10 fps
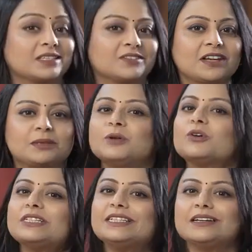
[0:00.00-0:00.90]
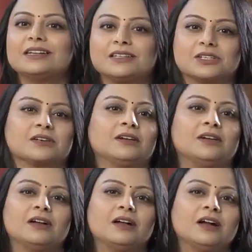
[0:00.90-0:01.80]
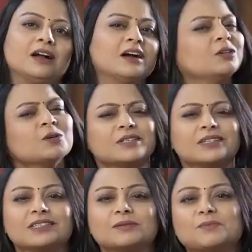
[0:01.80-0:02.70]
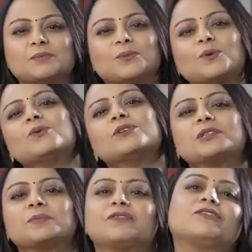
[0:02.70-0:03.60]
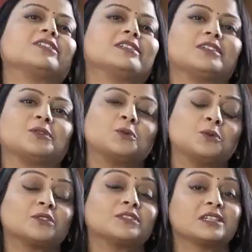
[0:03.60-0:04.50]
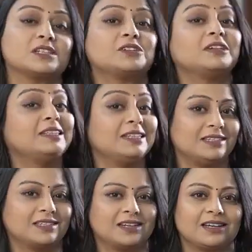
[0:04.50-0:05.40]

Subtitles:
hysterectomy or TLH. Now this is the most preferred route of surgery these